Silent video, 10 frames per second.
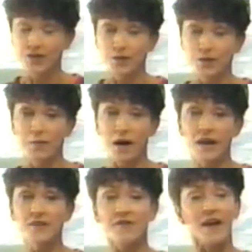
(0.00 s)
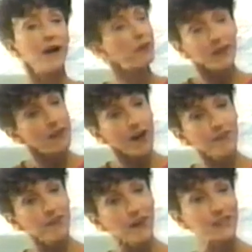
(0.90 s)
in your body fat, but not a
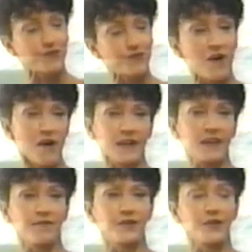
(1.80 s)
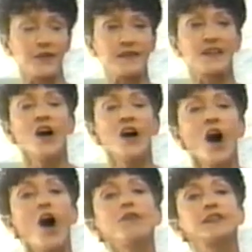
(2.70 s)
very strong influence.
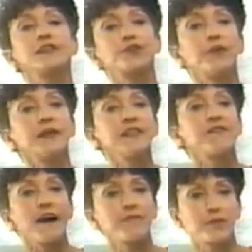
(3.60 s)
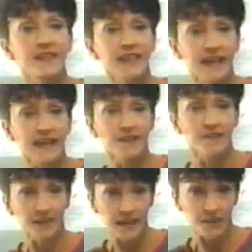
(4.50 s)
Only 25%
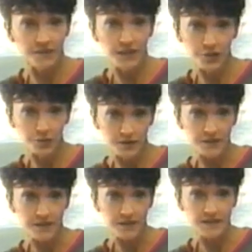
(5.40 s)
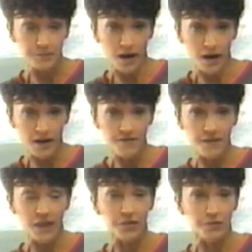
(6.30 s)
of individual difference in body
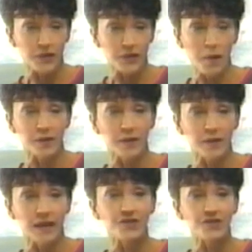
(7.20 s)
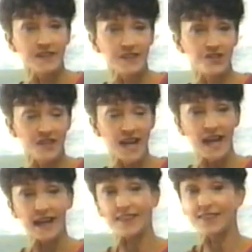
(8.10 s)
fat throughout the population is
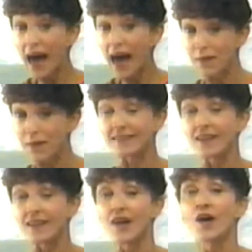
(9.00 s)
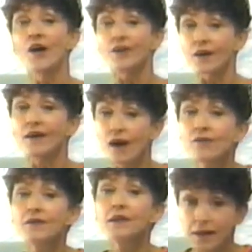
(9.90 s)
genetic. That means you can
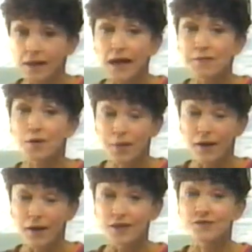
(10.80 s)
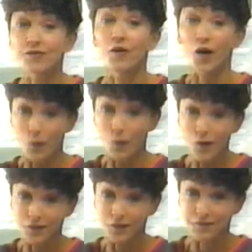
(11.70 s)
only blame your parents for a
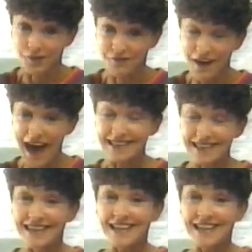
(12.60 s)
quarter of your fat.